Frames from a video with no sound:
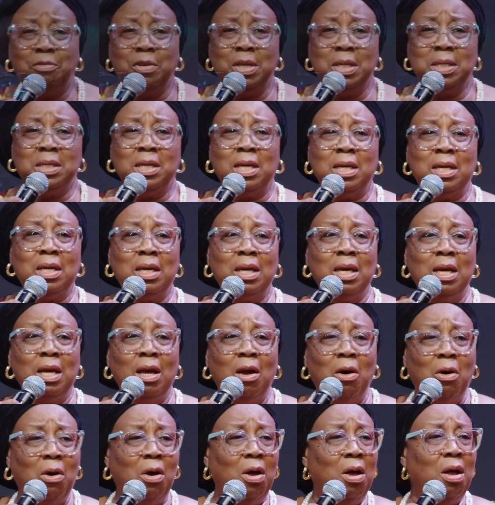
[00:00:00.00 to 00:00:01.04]
fainted.
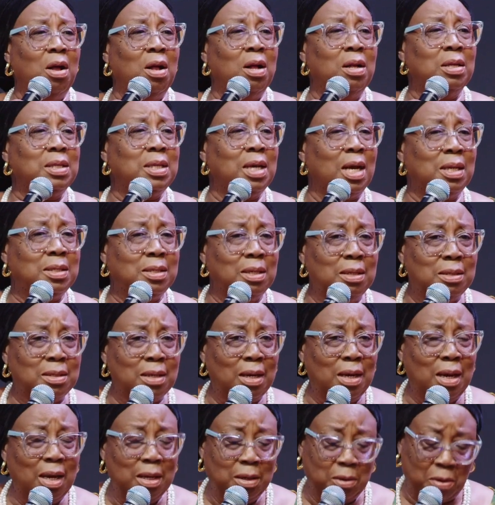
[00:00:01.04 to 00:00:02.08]
All that
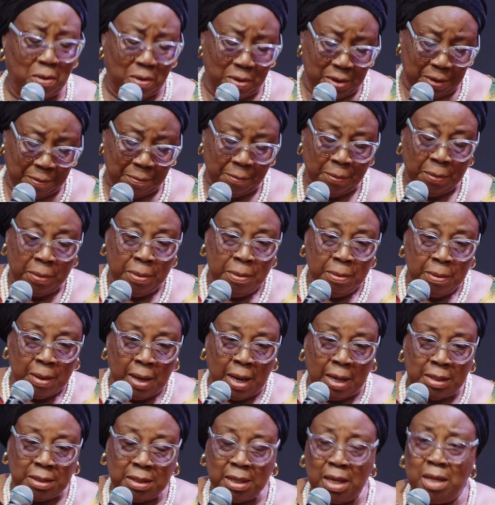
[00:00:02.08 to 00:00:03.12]
intellect gone.
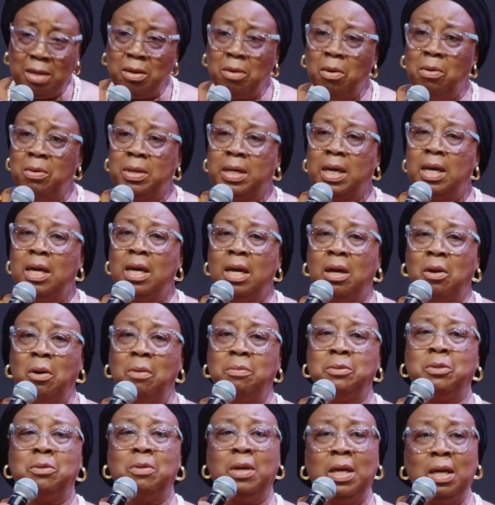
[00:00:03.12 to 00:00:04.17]
I said, okay,
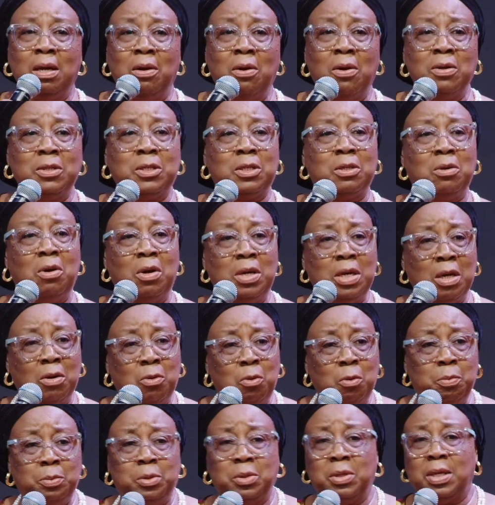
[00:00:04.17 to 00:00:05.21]
come to Lagos. Got a
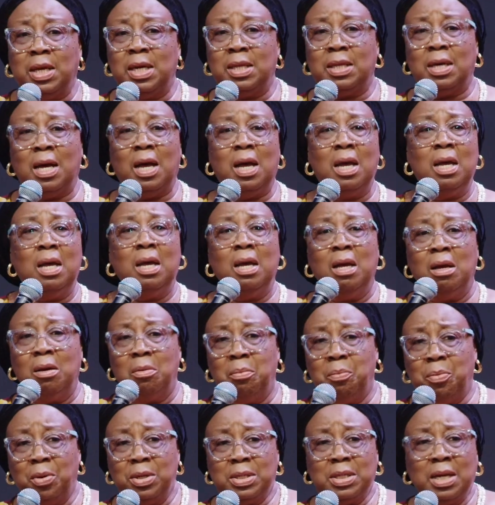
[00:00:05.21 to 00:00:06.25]
group together.
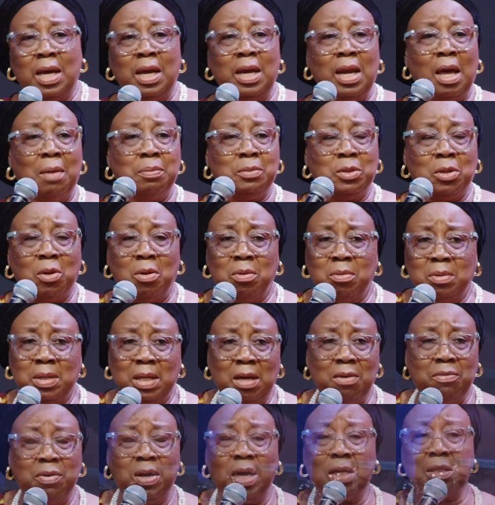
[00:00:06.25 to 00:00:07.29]
Bought her laptop,
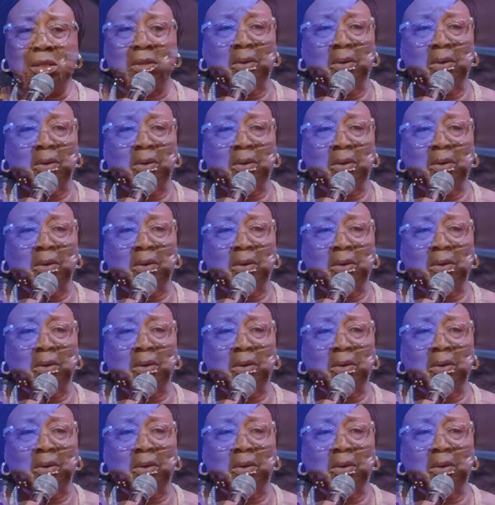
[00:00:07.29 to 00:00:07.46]
gave her